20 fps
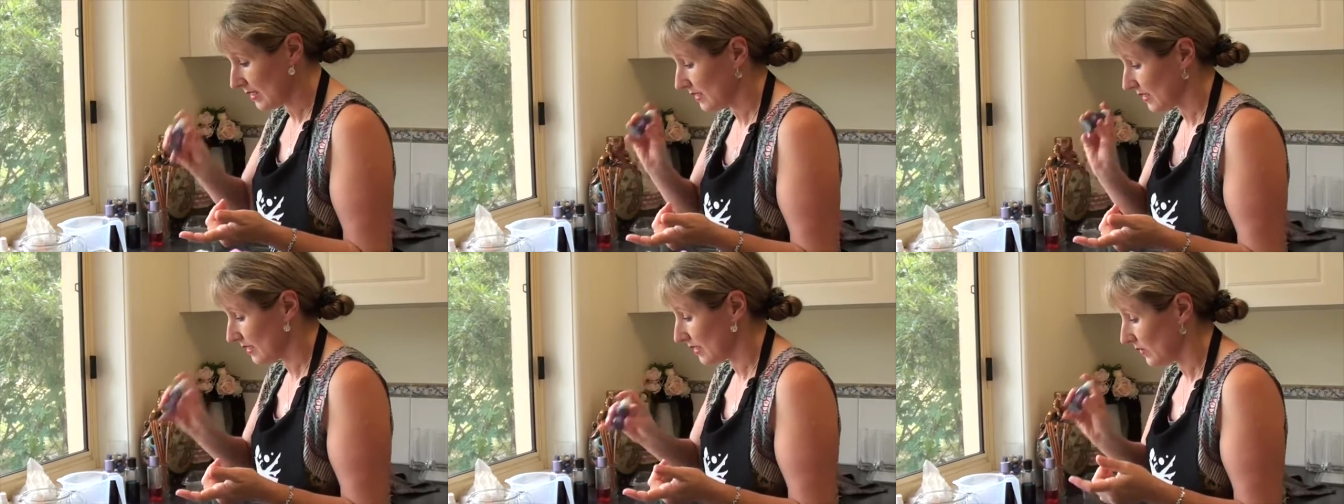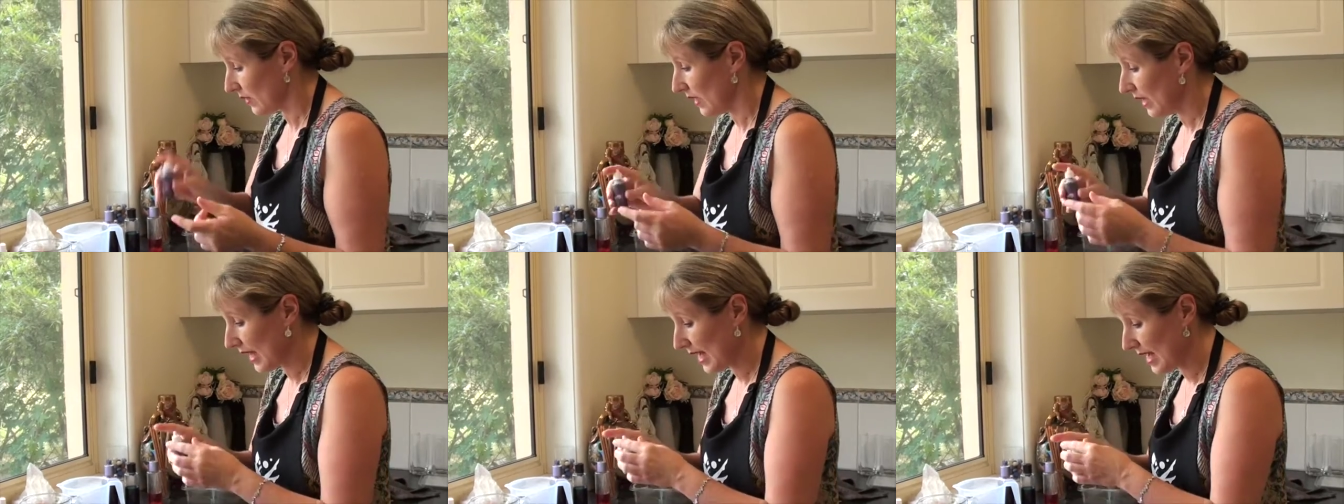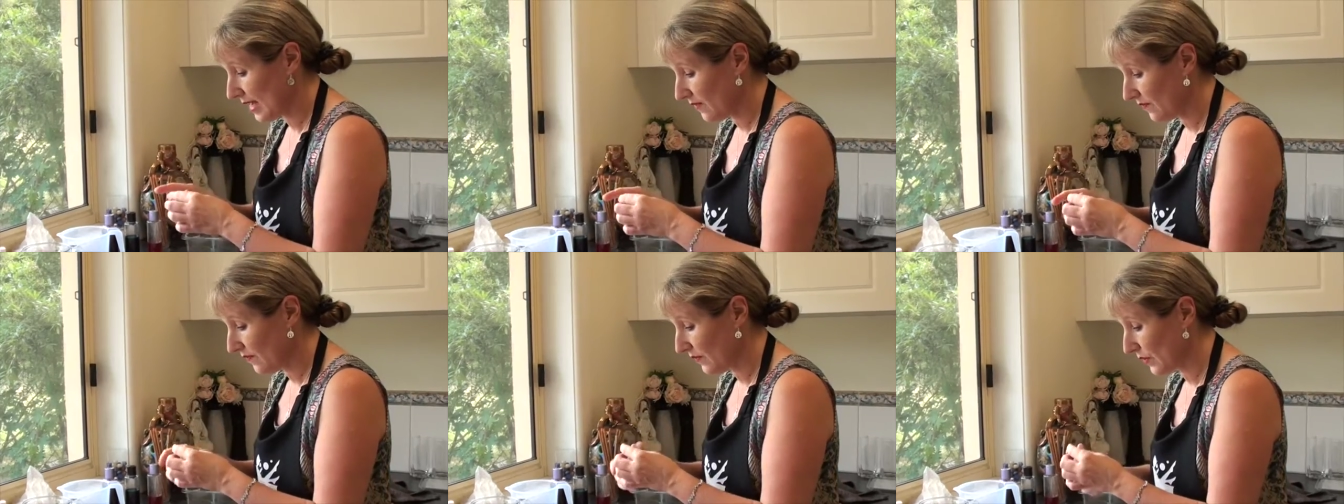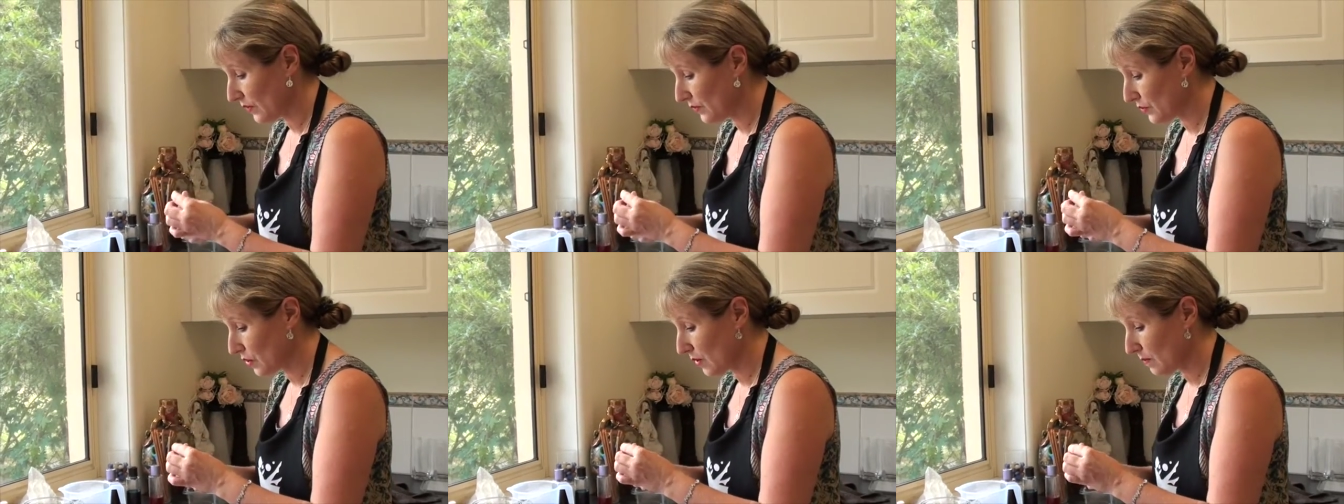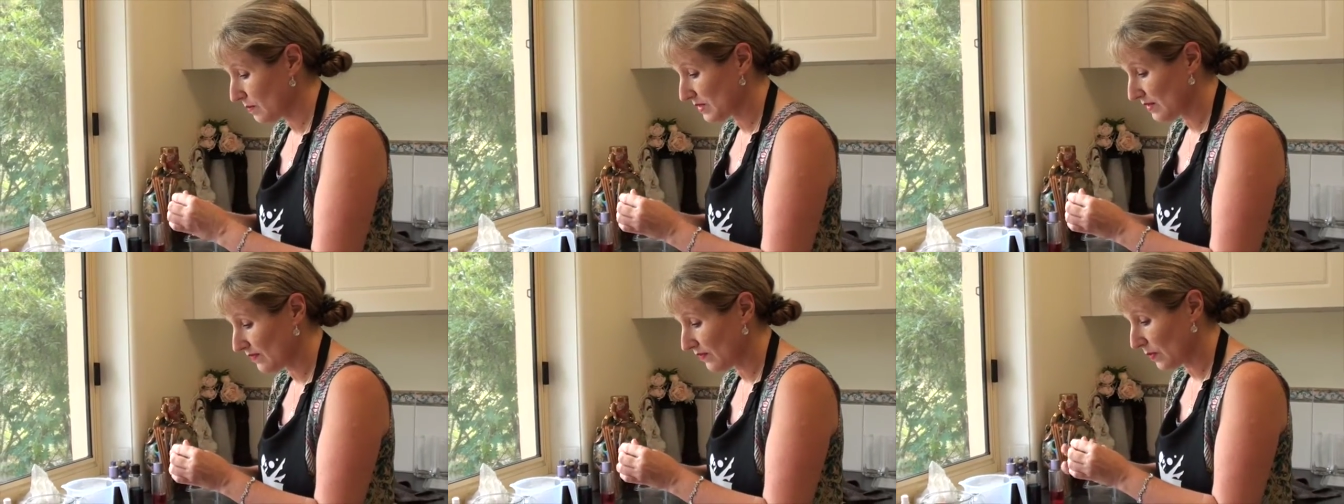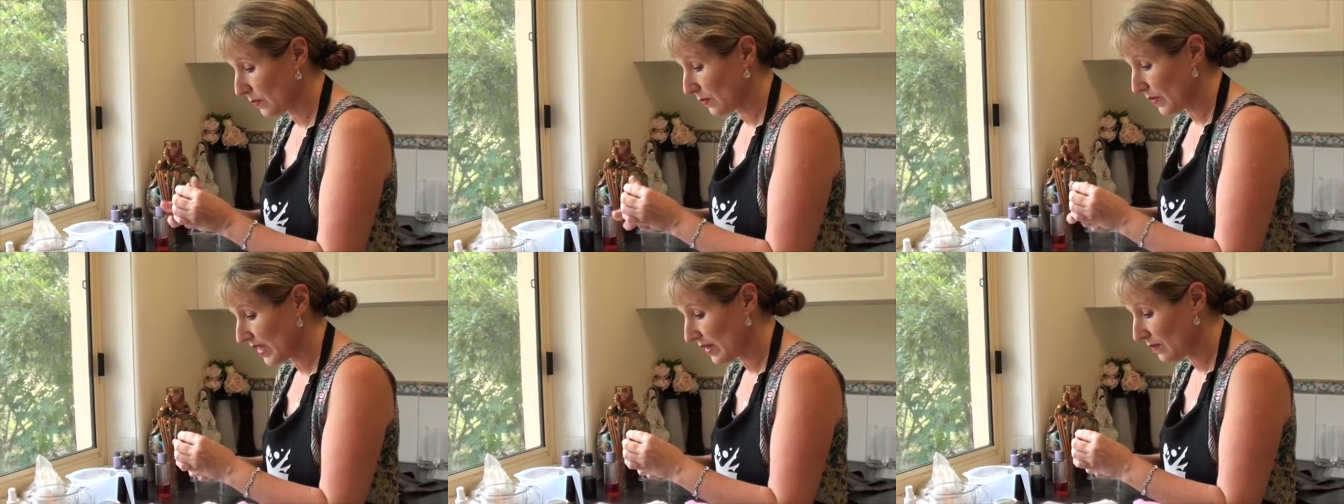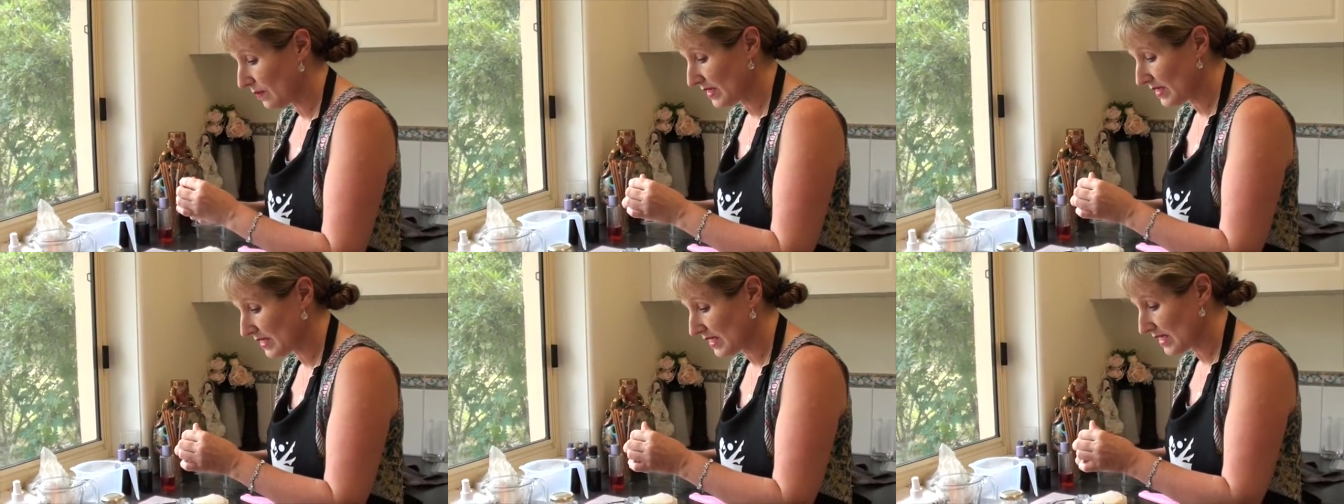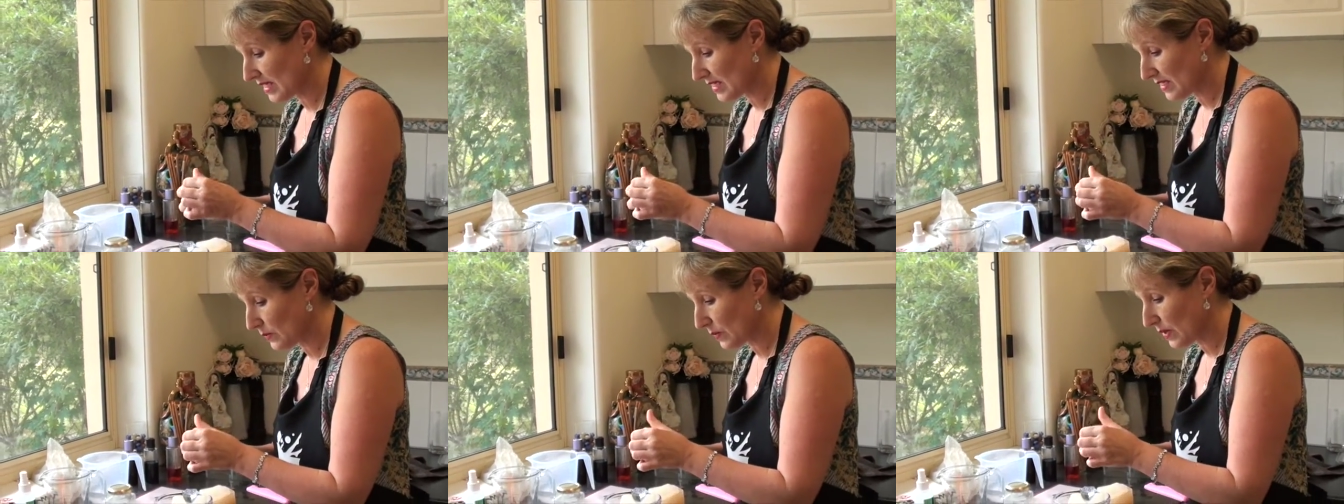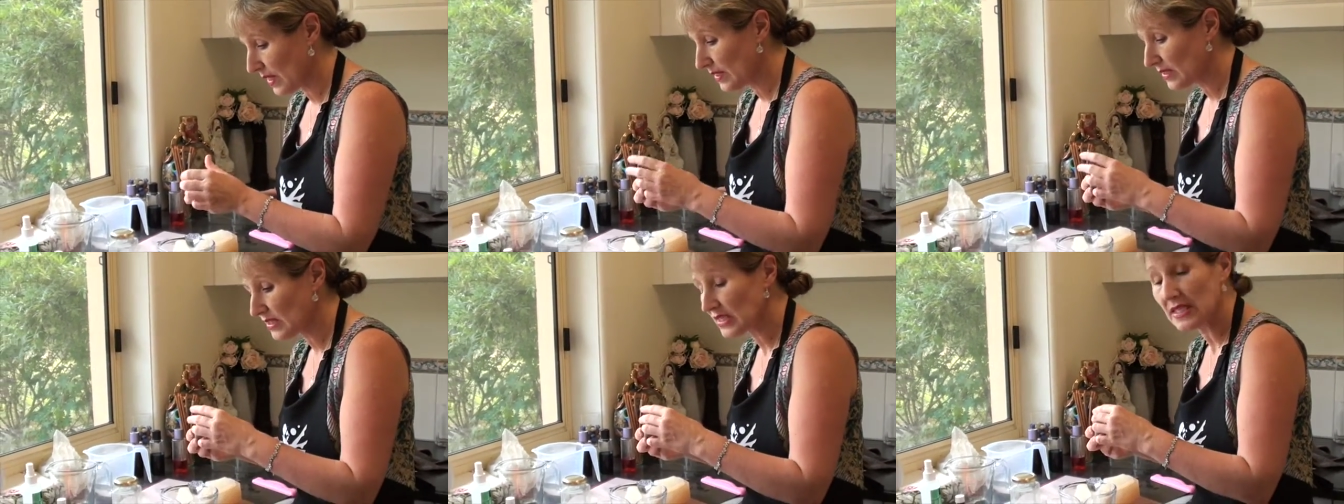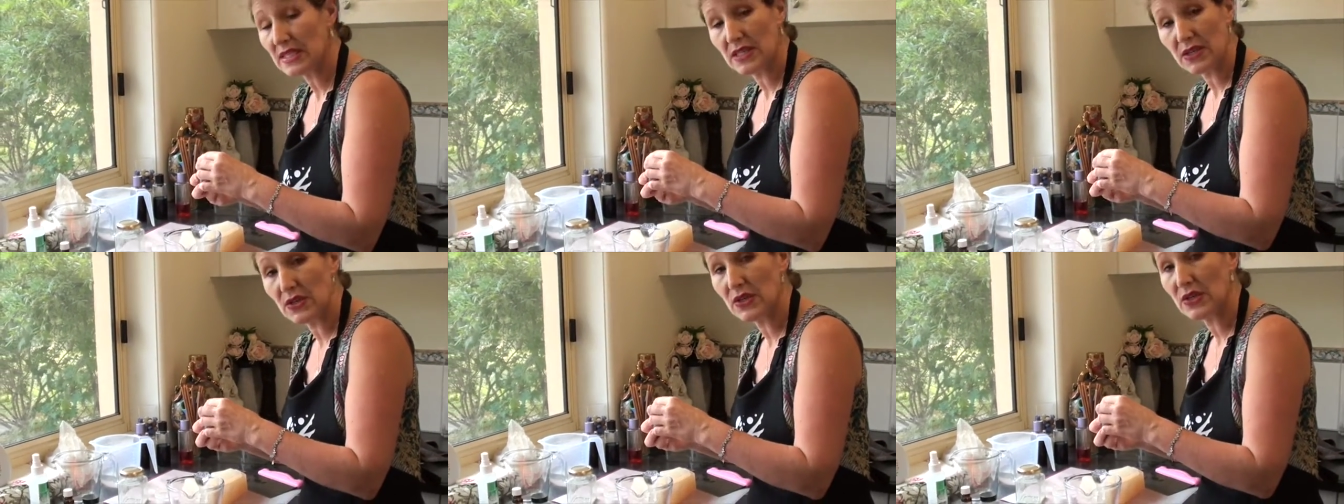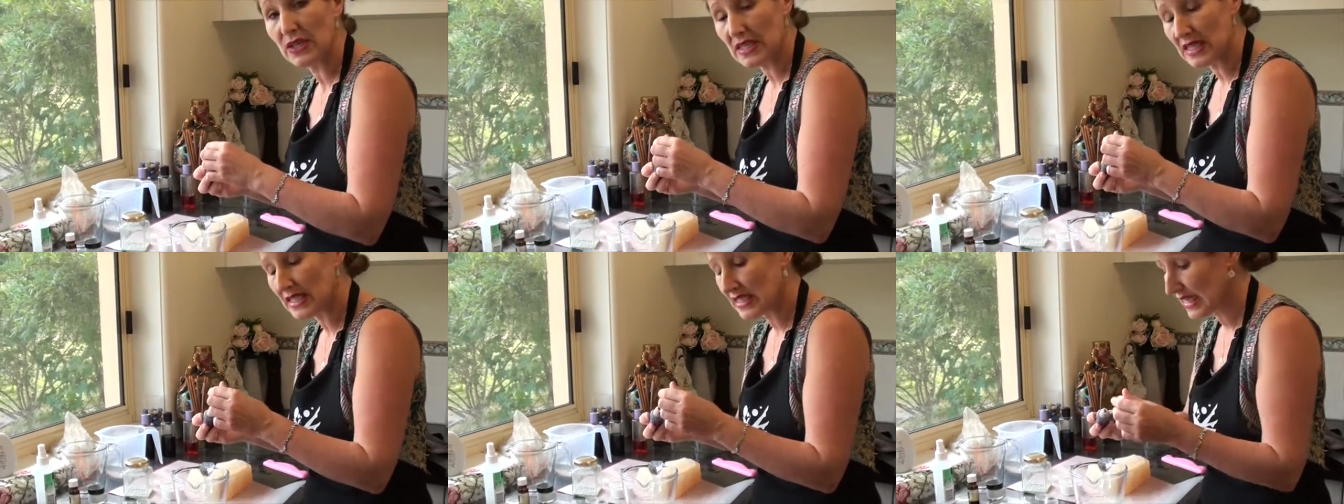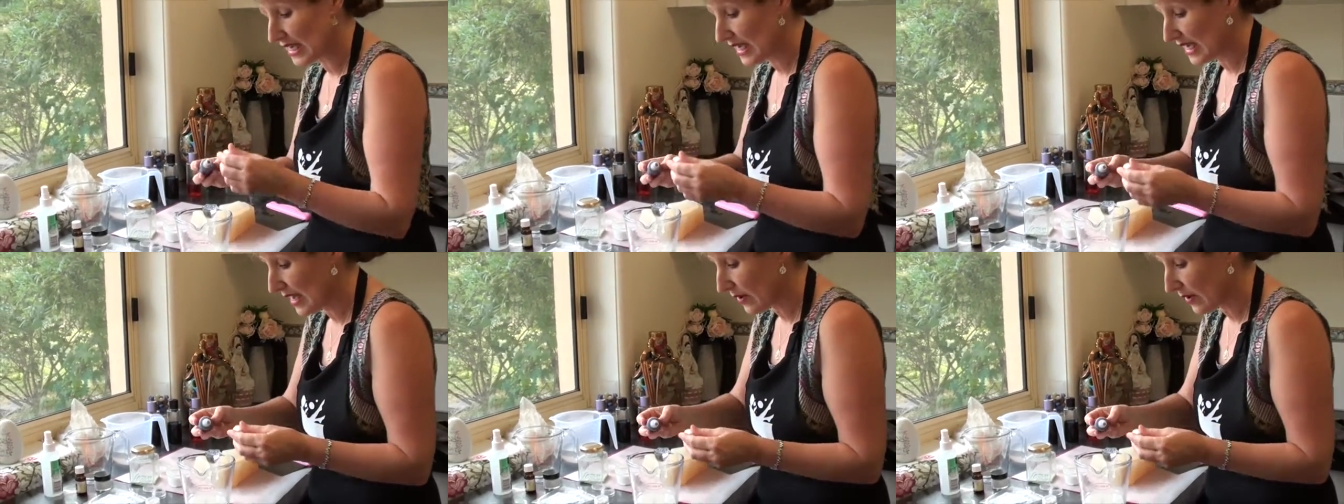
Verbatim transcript: so I'll add a few drops of the pigment in as well, just so you can see